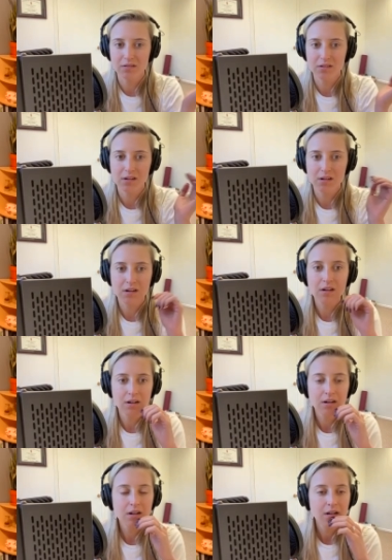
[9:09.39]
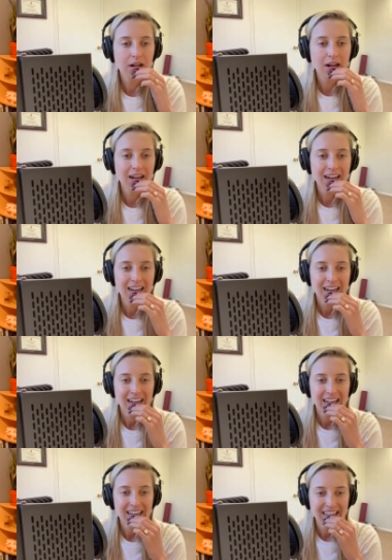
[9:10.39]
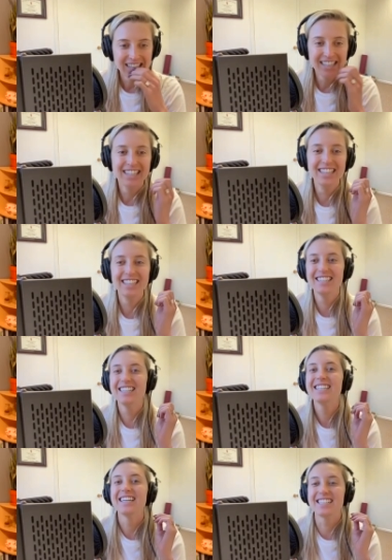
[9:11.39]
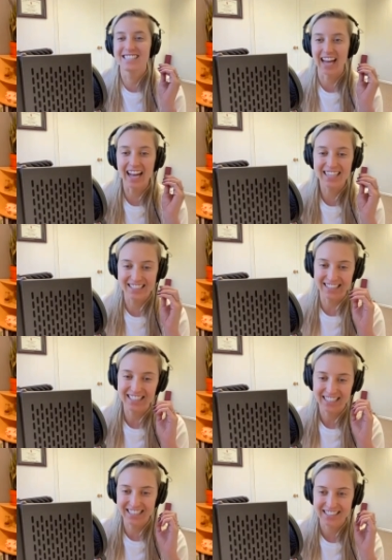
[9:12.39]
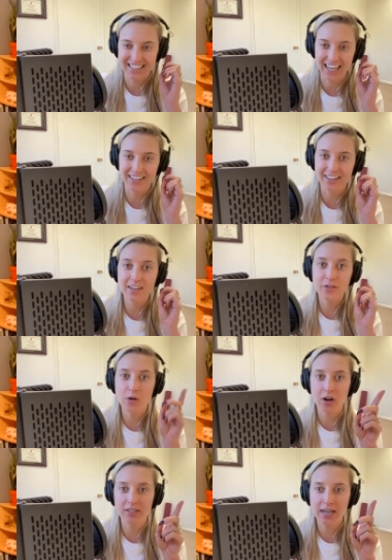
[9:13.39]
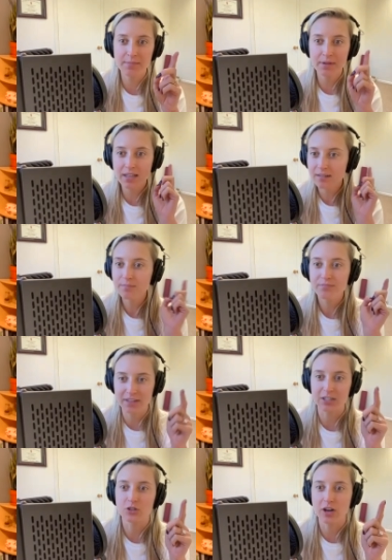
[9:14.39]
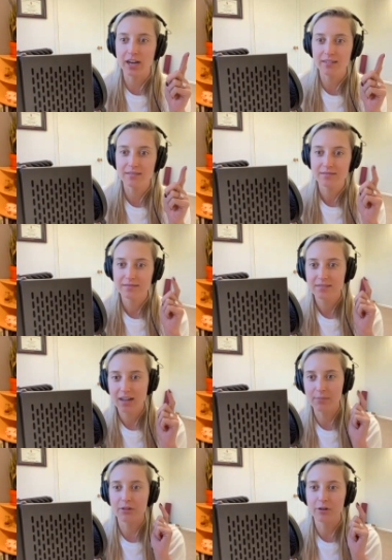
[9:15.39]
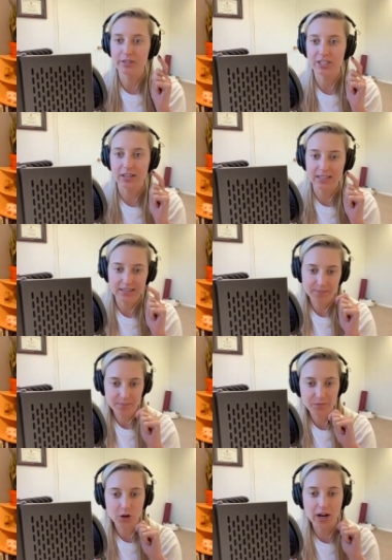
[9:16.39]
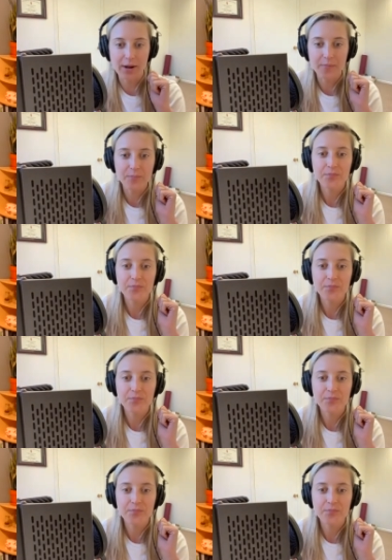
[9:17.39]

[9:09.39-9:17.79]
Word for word: Be the most type A, type B person you can. Exactly. Exactly. And if you are type B, that's great. I'm a little bit jealous. Okay.